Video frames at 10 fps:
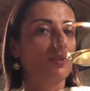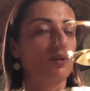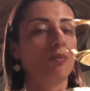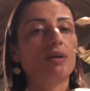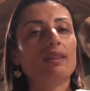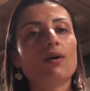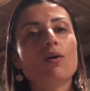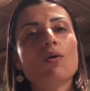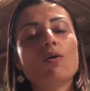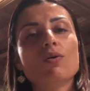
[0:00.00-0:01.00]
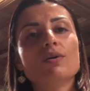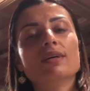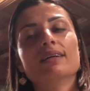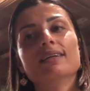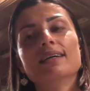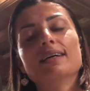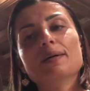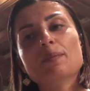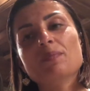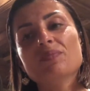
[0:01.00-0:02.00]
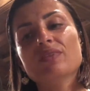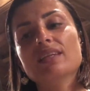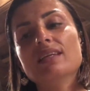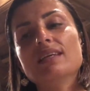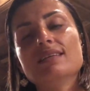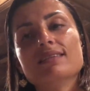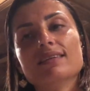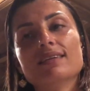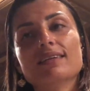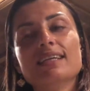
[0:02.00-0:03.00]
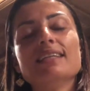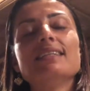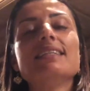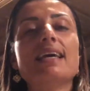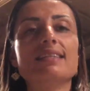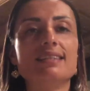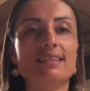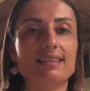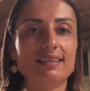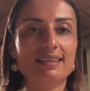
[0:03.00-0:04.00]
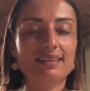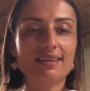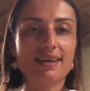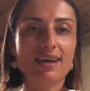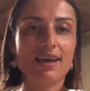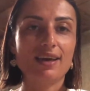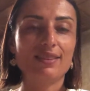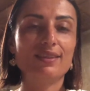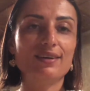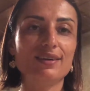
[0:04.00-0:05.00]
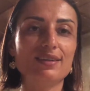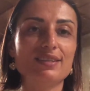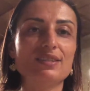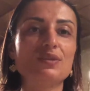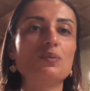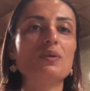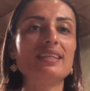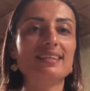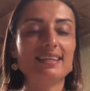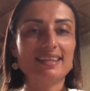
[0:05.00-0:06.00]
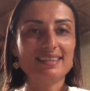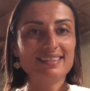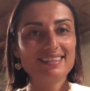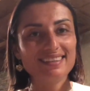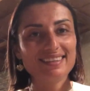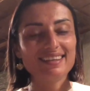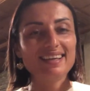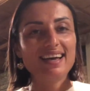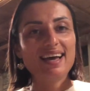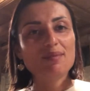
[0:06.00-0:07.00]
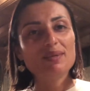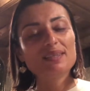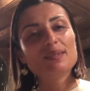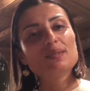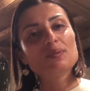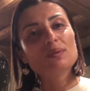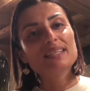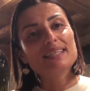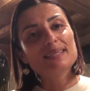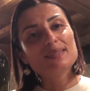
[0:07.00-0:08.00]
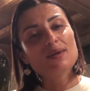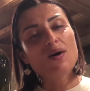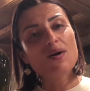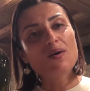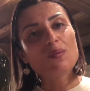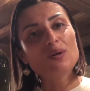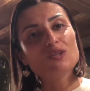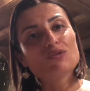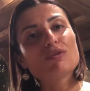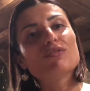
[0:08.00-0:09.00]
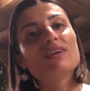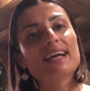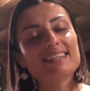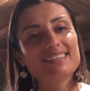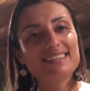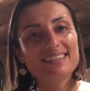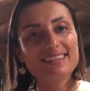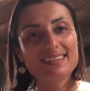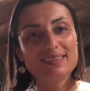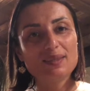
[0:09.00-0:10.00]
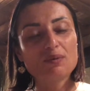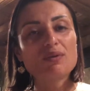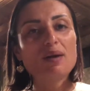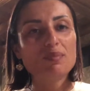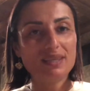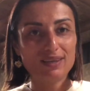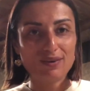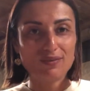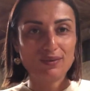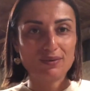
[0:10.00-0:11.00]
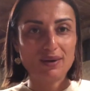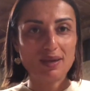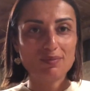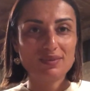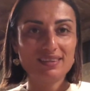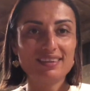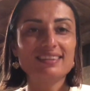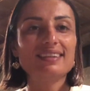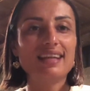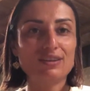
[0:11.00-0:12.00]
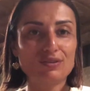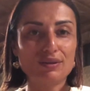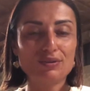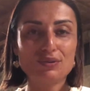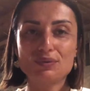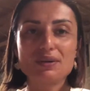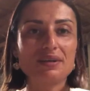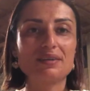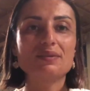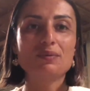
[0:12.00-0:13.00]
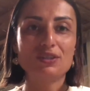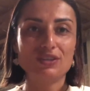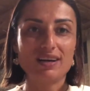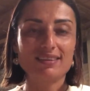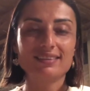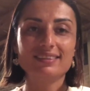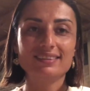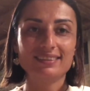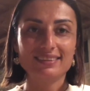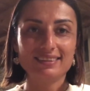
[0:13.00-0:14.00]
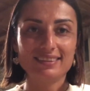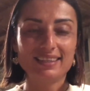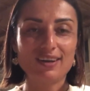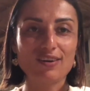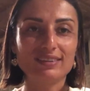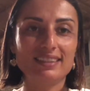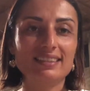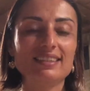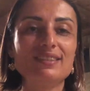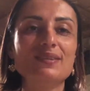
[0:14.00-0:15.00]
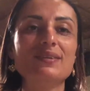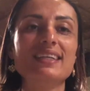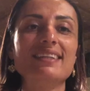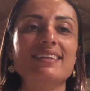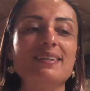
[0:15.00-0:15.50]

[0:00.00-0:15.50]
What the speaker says: with all these intensity, the sweetness, the sweetness which reflects the ripening of the grapes and the natural sugar which are content into it.